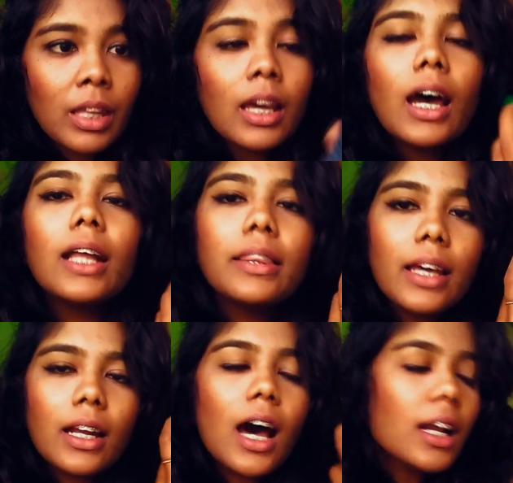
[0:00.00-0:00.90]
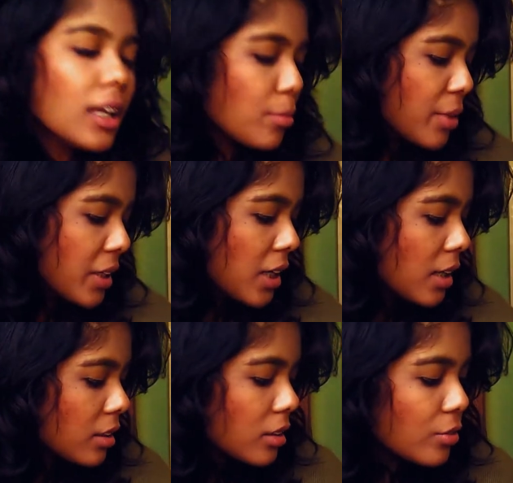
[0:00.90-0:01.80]
And there are like many
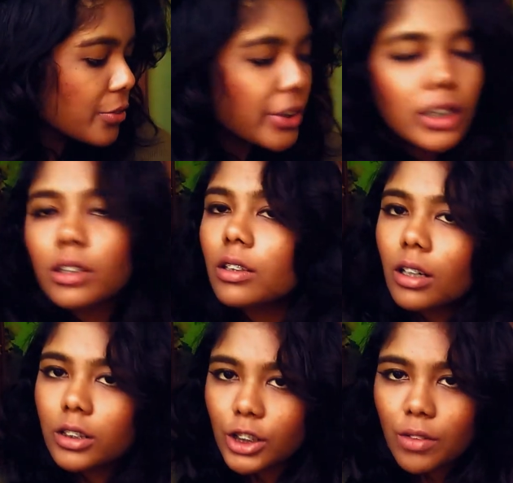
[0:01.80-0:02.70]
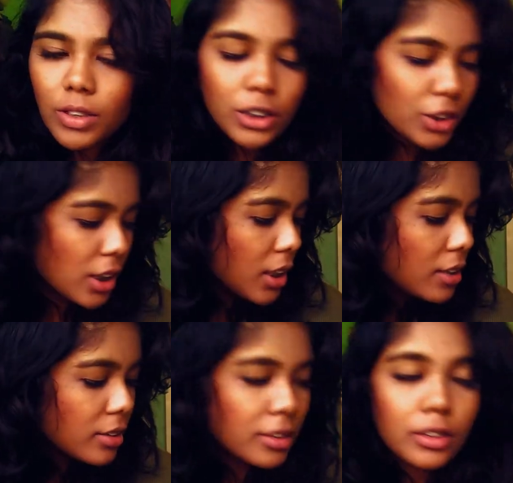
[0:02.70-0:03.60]
other different shower
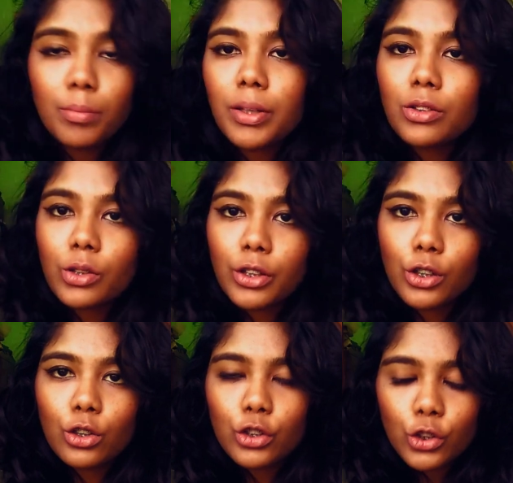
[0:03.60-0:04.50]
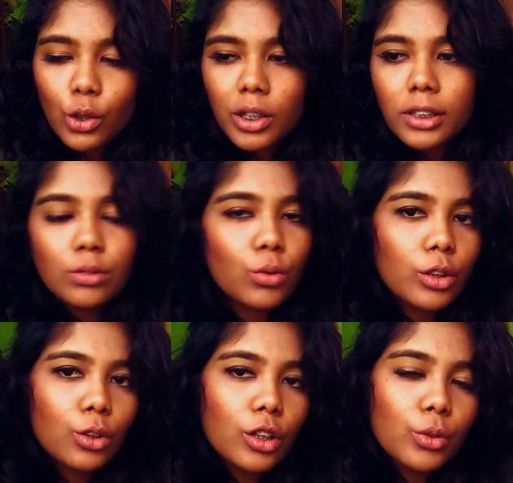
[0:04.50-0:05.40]
gels. It depends on your choice,
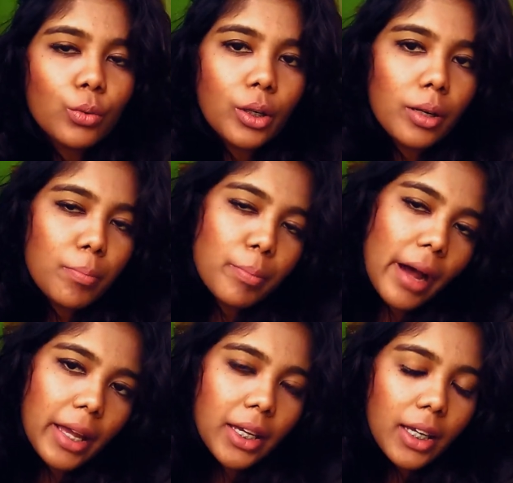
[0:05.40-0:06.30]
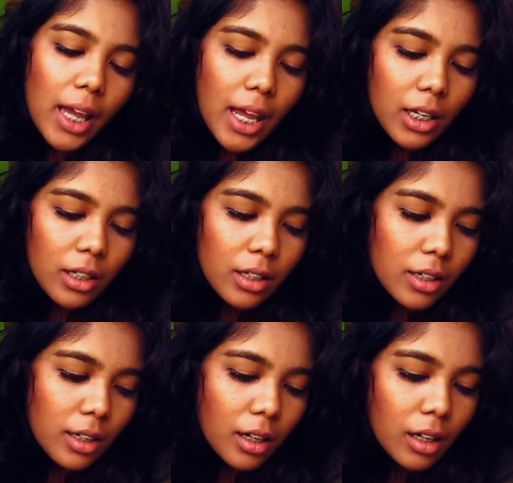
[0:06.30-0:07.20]
what all you want to buy. And
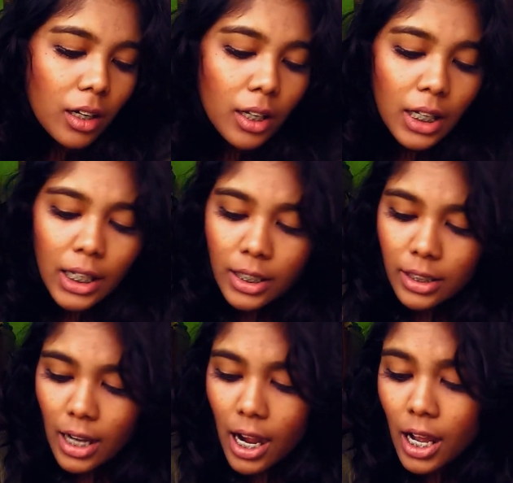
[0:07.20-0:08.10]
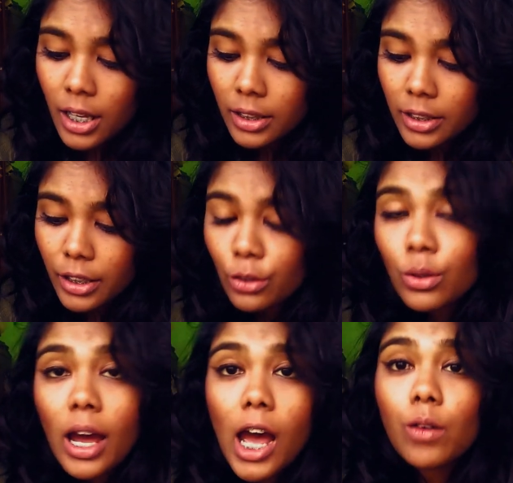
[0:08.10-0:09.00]
yeah, and they do
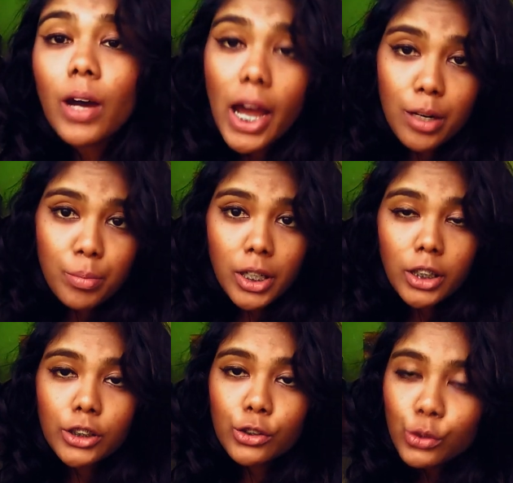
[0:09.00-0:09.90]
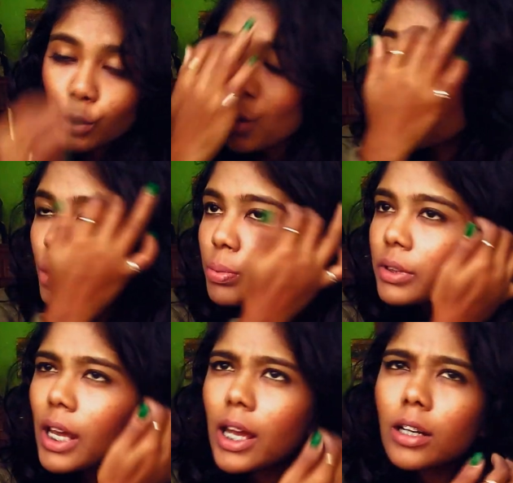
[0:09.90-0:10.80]
have handmade soaps
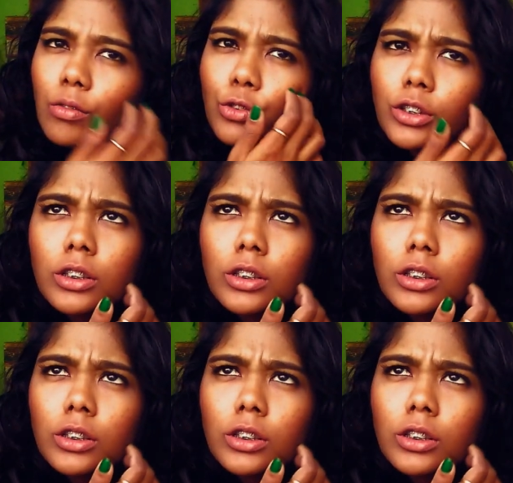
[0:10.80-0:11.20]
and foot